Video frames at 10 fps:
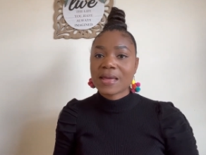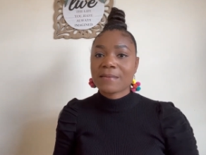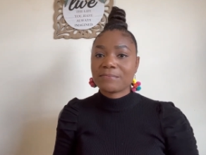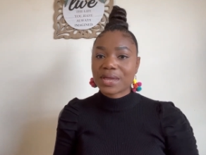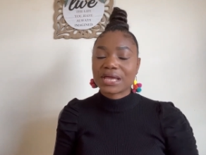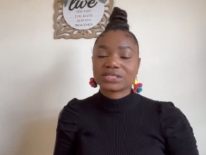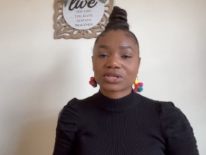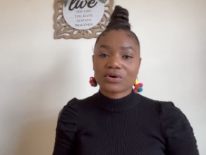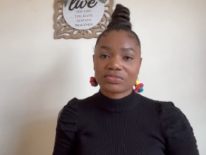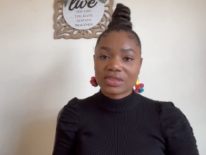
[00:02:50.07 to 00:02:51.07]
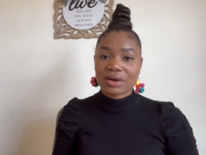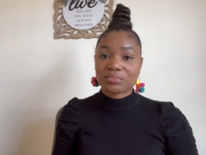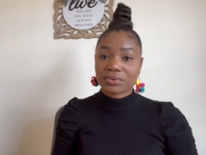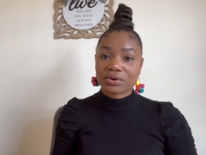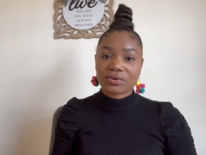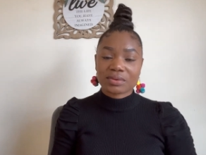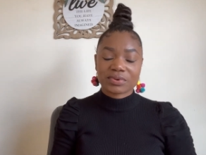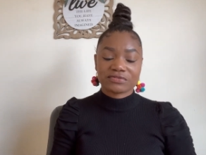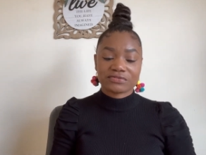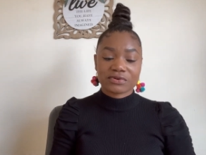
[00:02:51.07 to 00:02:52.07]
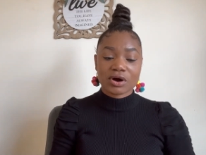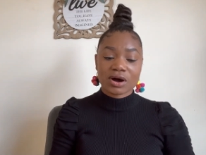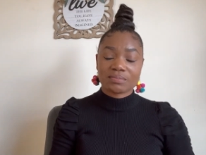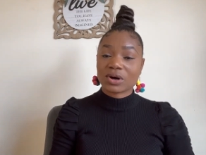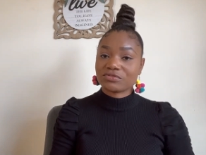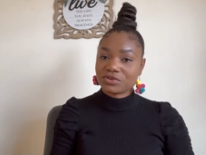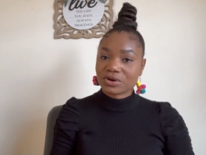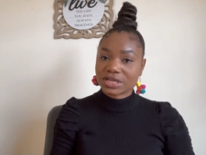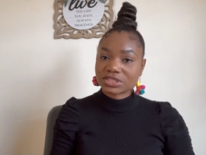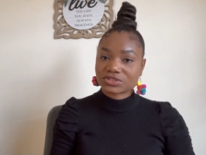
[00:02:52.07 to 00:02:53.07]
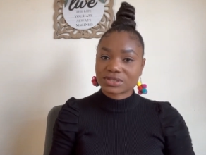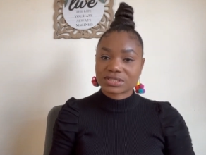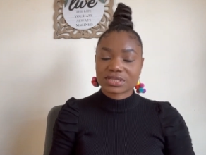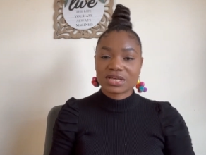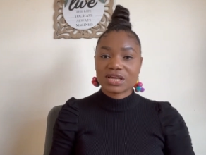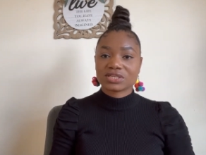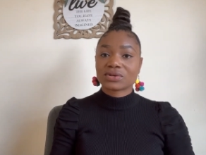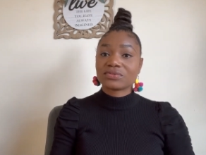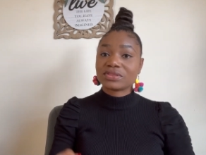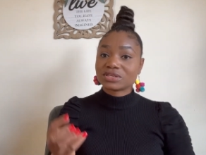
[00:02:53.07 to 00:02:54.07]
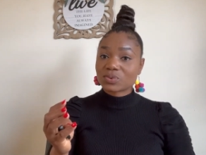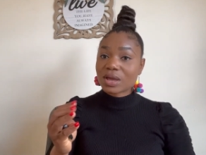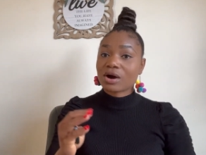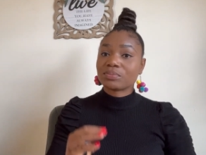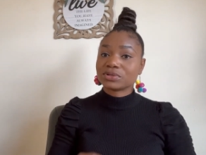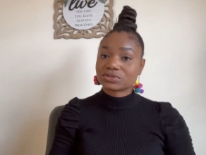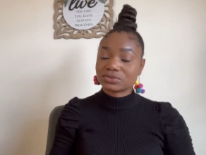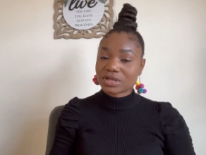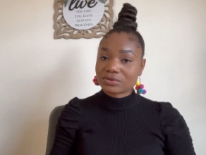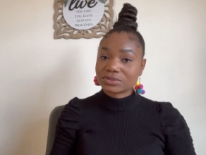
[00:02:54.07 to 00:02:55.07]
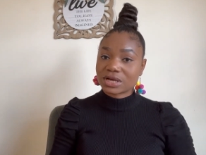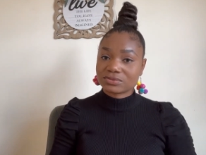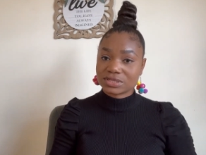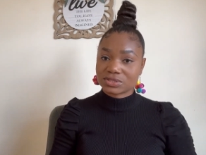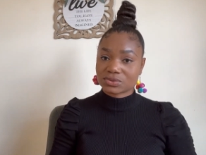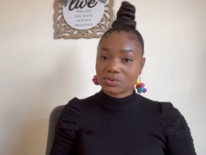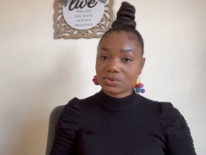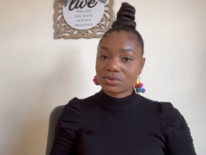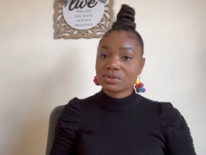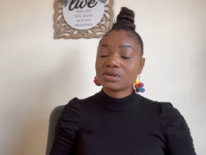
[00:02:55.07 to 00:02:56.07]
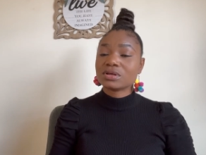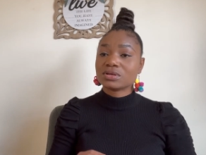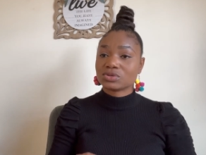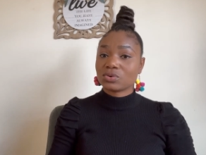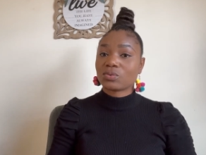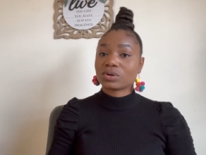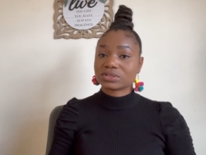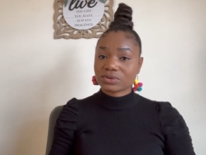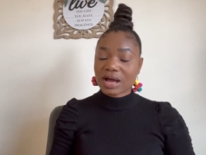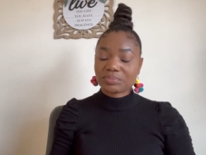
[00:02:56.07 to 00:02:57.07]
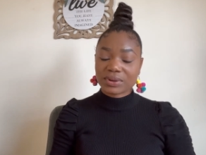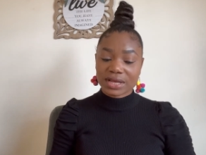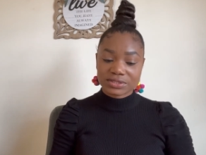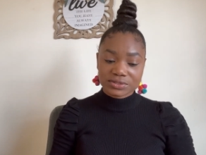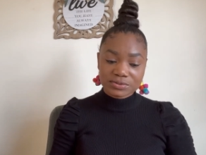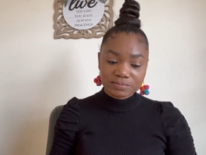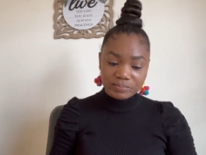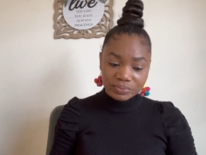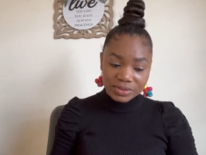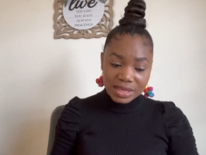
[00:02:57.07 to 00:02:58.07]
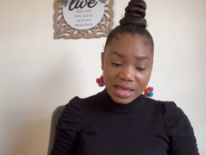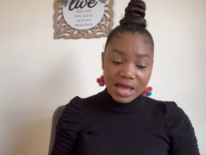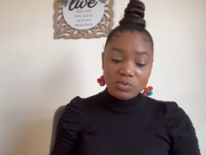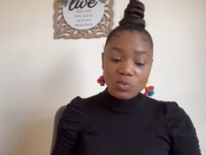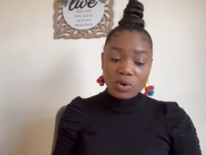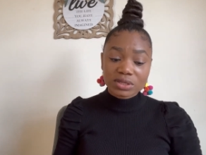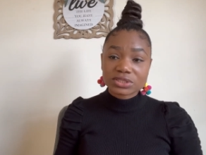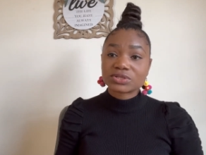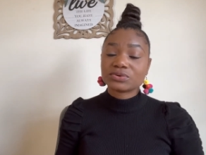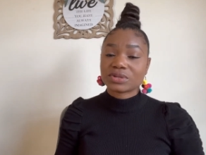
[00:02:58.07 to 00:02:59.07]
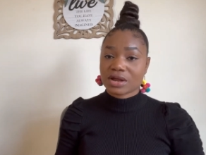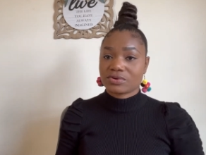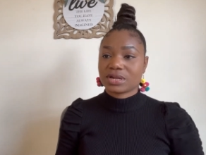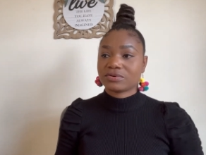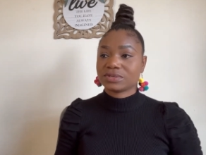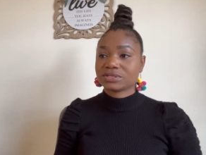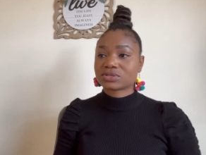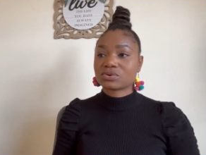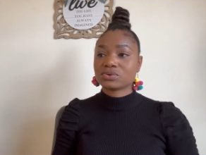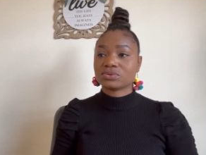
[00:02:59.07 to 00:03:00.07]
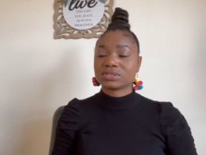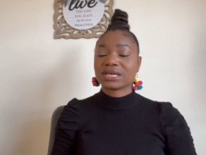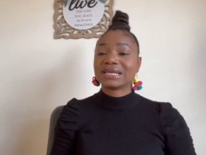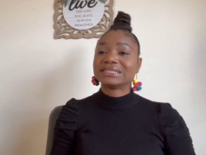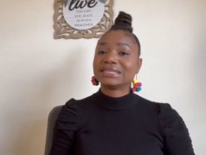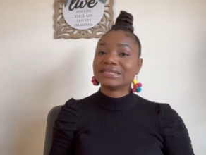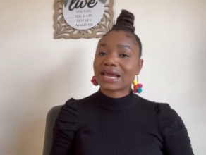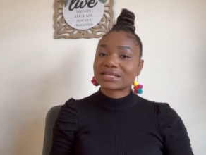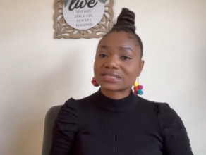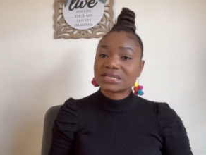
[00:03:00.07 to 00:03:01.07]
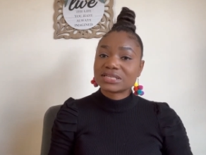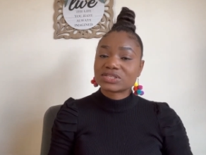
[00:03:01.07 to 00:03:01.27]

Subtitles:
based on that program of your interest? So this will help you to narrow down the school you want to apply to. And once you narrow down the schools, the next thing is